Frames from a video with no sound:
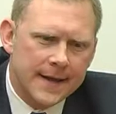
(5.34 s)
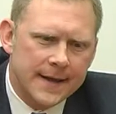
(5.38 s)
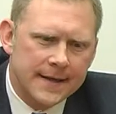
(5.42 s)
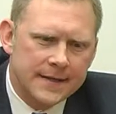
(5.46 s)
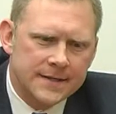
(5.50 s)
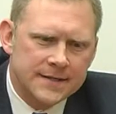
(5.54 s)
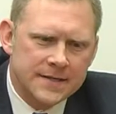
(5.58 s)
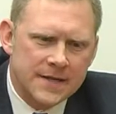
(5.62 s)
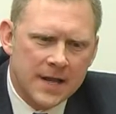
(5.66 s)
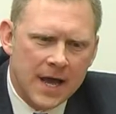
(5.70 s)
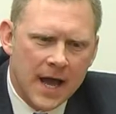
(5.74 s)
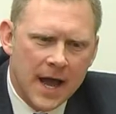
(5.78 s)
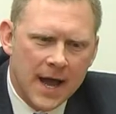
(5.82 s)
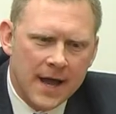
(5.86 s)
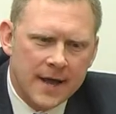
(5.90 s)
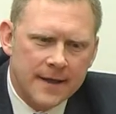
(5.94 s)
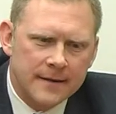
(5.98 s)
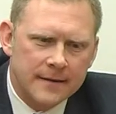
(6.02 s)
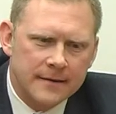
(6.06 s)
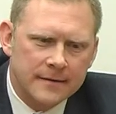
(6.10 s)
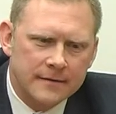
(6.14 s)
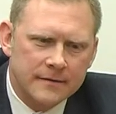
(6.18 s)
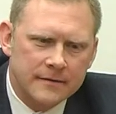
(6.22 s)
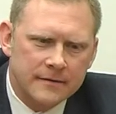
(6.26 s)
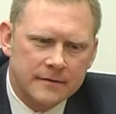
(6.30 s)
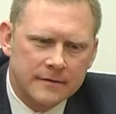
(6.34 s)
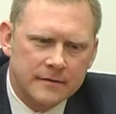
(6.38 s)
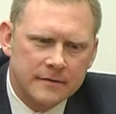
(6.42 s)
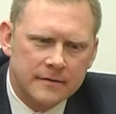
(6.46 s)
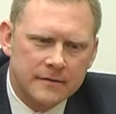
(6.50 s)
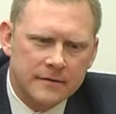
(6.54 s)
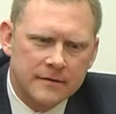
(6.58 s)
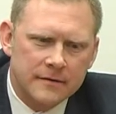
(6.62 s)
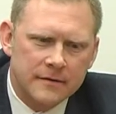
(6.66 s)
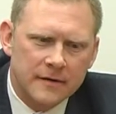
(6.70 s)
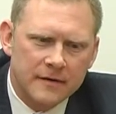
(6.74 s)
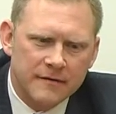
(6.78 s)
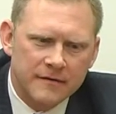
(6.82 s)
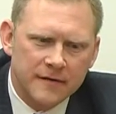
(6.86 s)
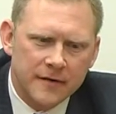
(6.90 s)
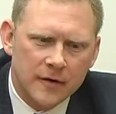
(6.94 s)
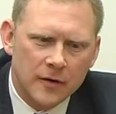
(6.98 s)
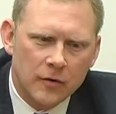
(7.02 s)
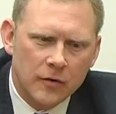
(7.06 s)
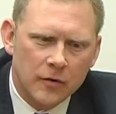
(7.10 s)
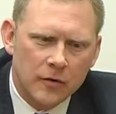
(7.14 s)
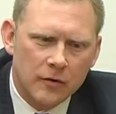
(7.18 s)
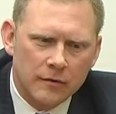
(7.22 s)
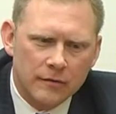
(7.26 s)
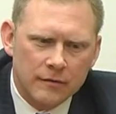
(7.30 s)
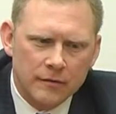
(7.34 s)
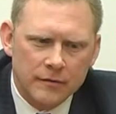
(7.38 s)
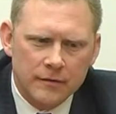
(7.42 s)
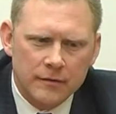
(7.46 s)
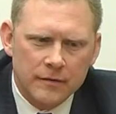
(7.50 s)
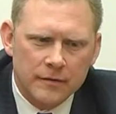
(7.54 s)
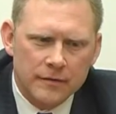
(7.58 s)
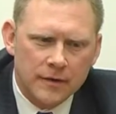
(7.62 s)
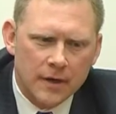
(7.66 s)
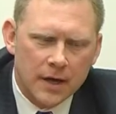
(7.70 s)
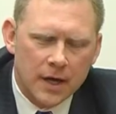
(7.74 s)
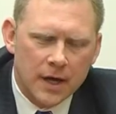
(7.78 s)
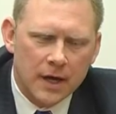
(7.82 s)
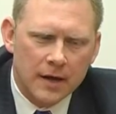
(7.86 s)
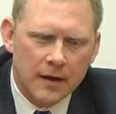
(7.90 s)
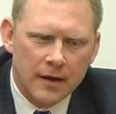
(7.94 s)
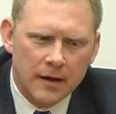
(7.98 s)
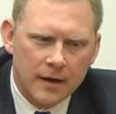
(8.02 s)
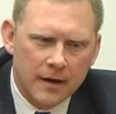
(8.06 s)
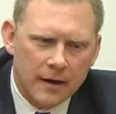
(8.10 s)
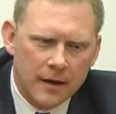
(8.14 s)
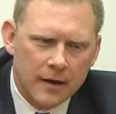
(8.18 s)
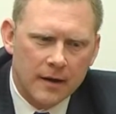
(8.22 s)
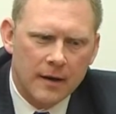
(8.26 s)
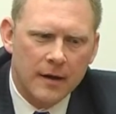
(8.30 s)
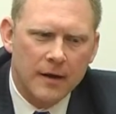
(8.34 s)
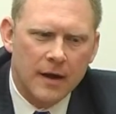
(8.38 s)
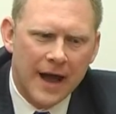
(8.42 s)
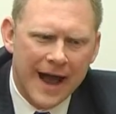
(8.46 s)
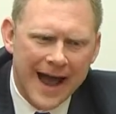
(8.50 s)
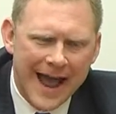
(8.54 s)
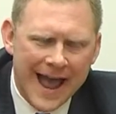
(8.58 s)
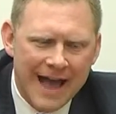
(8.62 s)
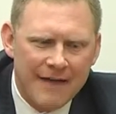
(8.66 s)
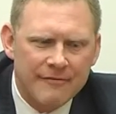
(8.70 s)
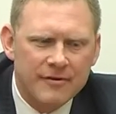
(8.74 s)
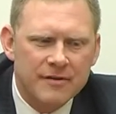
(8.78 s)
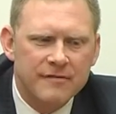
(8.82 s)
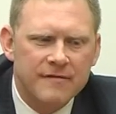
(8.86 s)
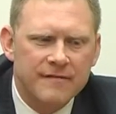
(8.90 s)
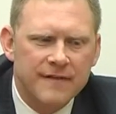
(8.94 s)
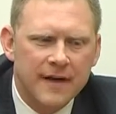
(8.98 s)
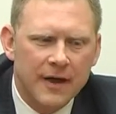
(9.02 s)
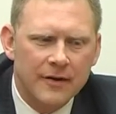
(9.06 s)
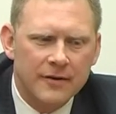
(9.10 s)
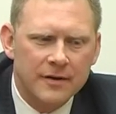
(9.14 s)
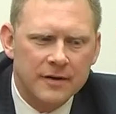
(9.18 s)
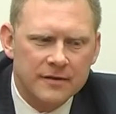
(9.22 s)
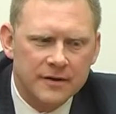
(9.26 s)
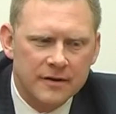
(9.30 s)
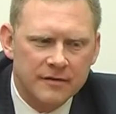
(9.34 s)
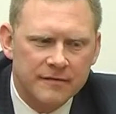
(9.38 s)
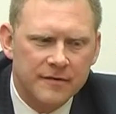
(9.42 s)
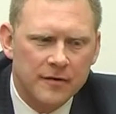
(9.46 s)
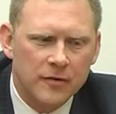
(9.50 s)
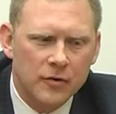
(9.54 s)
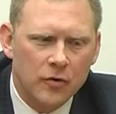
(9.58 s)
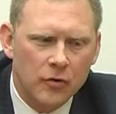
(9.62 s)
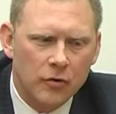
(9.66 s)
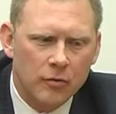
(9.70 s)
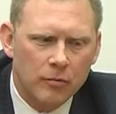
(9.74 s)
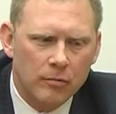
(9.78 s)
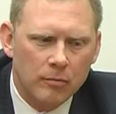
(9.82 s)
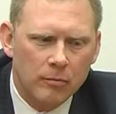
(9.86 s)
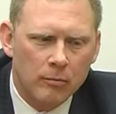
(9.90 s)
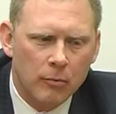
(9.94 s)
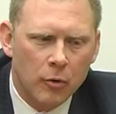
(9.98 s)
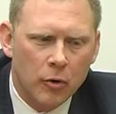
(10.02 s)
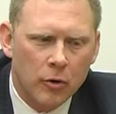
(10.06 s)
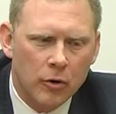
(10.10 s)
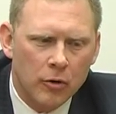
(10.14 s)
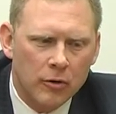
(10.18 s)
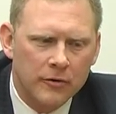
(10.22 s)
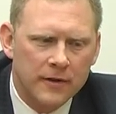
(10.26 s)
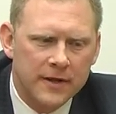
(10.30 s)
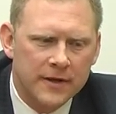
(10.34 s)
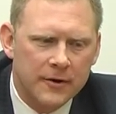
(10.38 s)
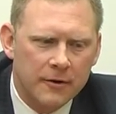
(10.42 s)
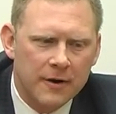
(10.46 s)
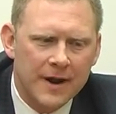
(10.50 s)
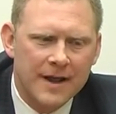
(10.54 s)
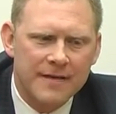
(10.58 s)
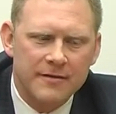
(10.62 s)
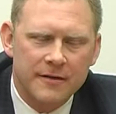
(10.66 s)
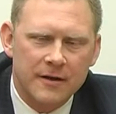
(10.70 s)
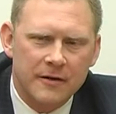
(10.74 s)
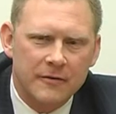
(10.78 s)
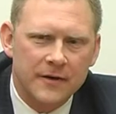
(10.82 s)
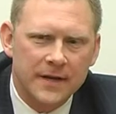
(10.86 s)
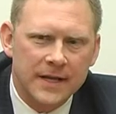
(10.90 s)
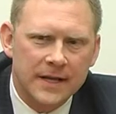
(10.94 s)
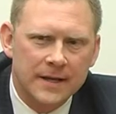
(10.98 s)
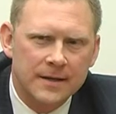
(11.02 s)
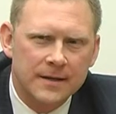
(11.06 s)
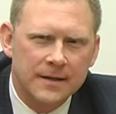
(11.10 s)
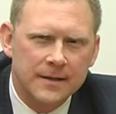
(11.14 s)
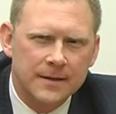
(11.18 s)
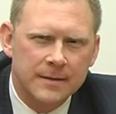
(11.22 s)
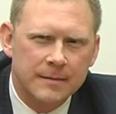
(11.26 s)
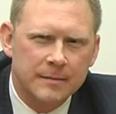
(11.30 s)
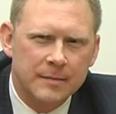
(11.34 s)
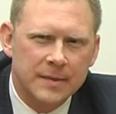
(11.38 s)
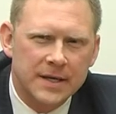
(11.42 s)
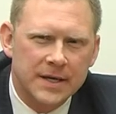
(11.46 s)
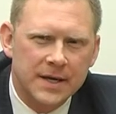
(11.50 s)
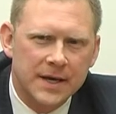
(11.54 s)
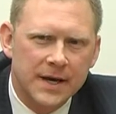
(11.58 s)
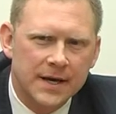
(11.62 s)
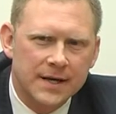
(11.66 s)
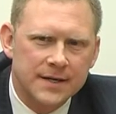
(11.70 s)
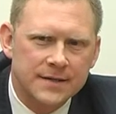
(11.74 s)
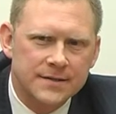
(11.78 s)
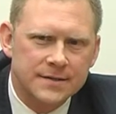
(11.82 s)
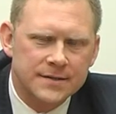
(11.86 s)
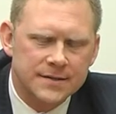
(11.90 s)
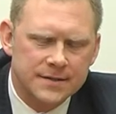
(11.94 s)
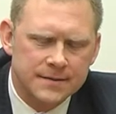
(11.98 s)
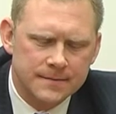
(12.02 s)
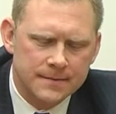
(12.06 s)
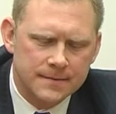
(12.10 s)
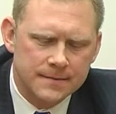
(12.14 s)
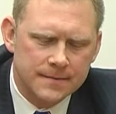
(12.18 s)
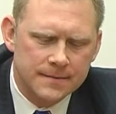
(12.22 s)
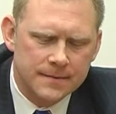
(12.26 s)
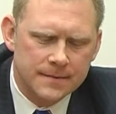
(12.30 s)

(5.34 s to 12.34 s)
it's not difficult. I haven't found it difficult morally or ethically, because